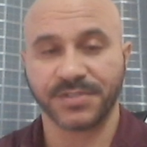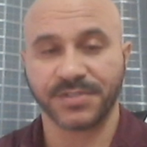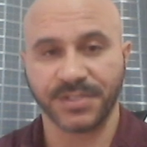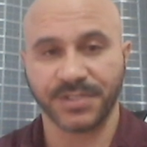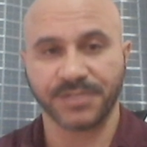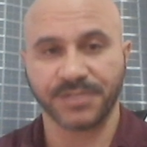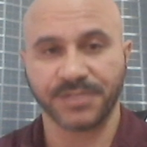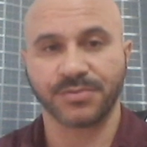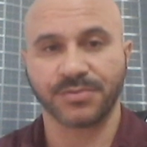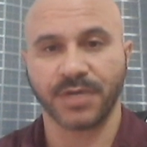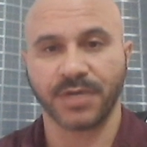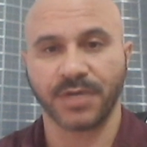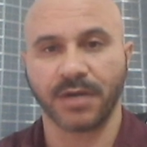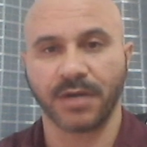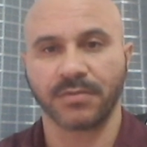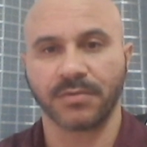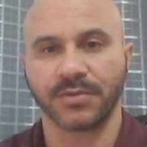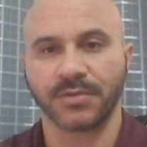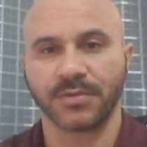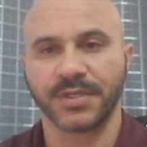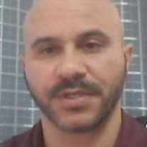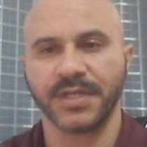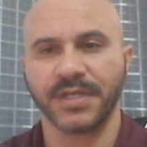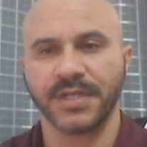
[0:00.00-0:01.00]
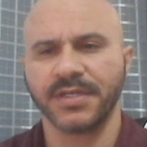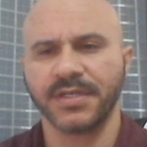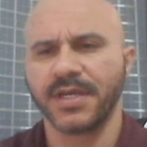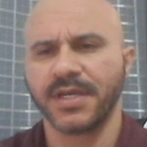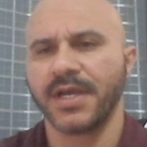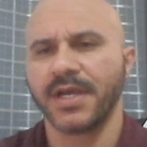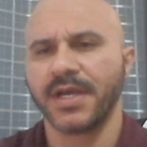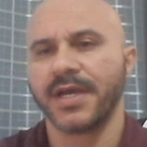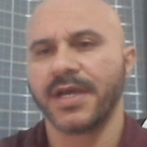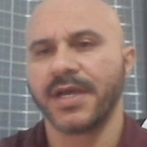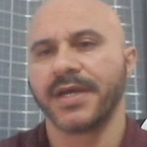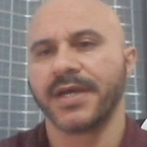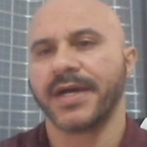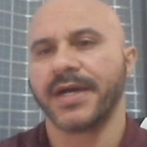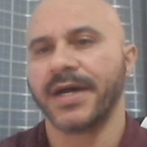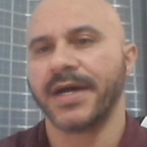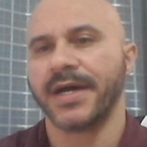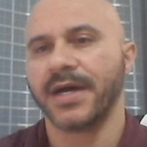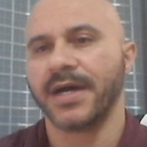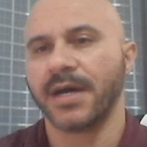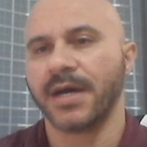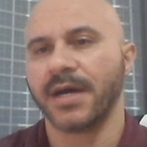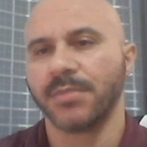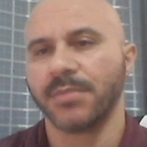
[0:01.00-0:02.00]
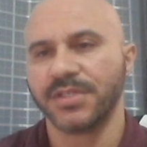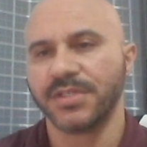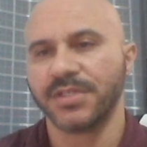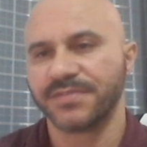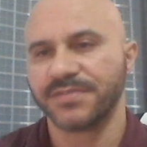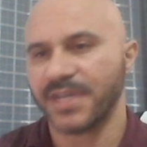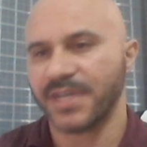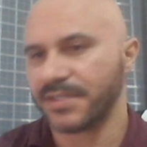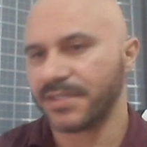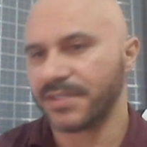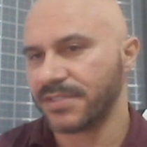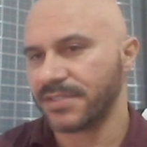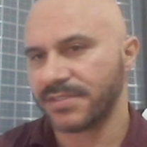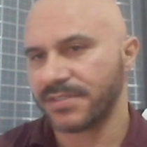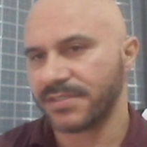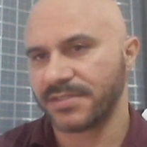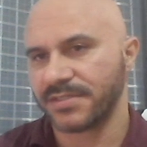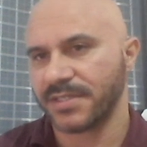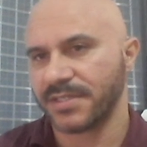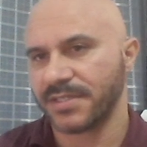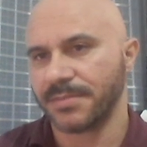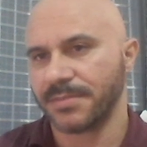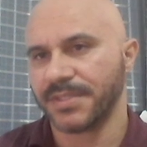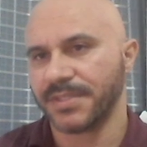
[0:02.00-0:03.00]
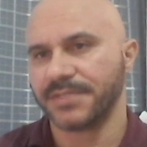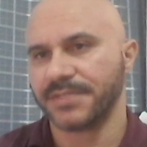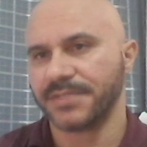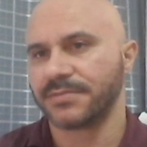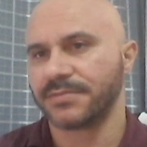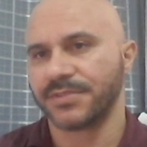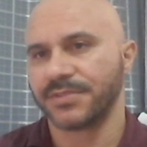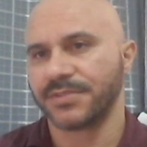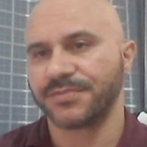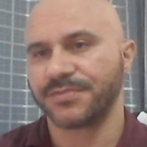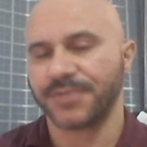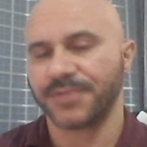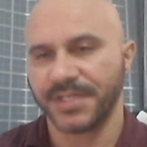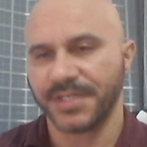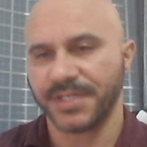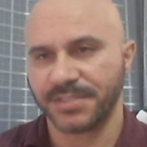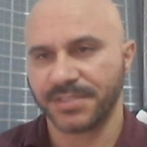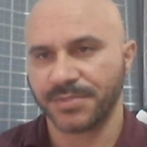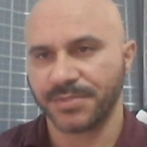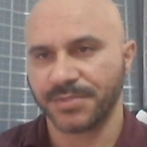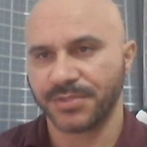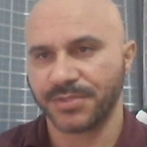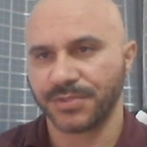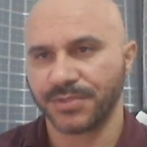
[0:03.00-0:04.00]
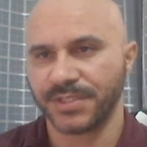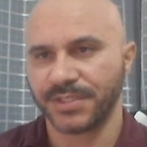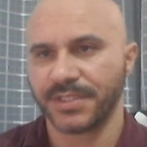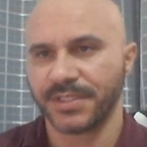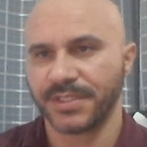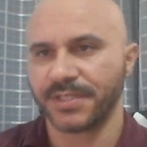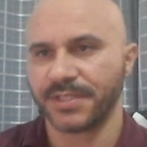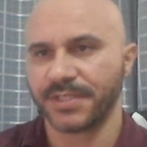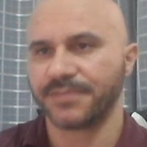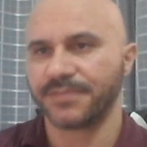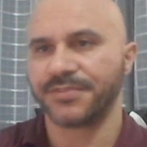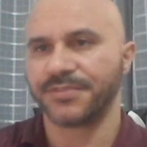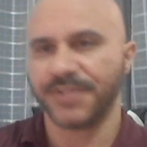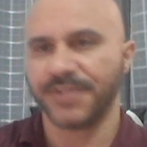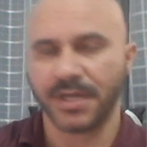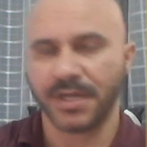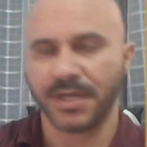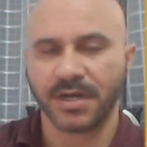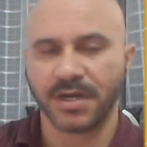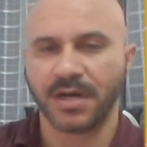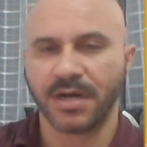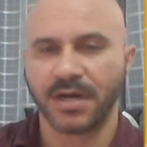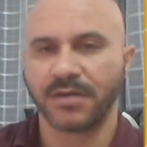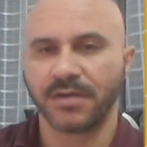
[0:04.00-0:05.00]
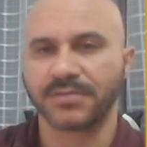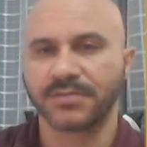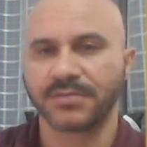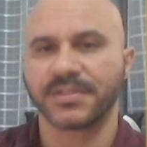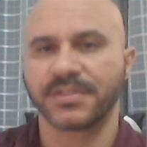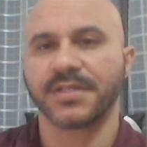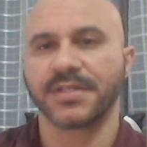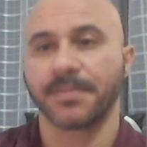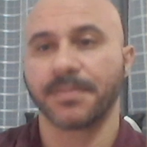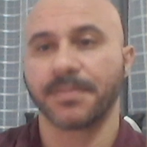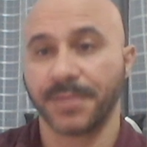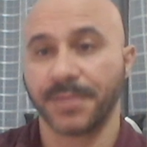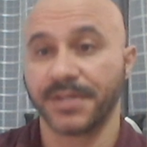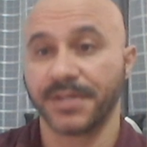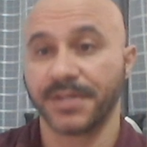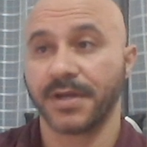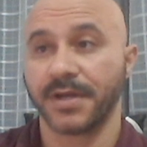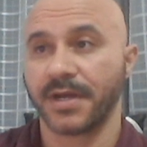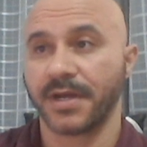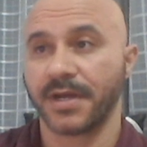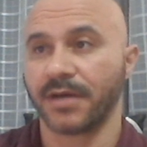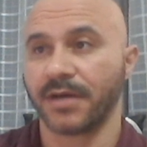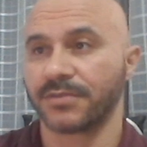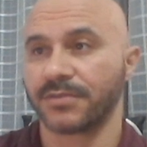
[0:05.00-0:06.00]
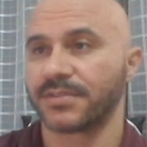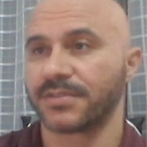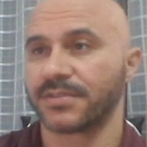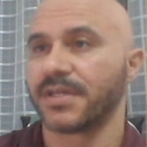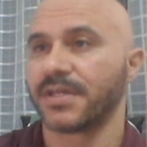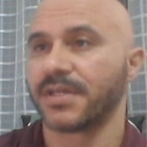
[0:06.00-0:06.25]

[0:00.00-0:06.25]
here as well, okay? I believe that is the main difference between a free account and a paid account.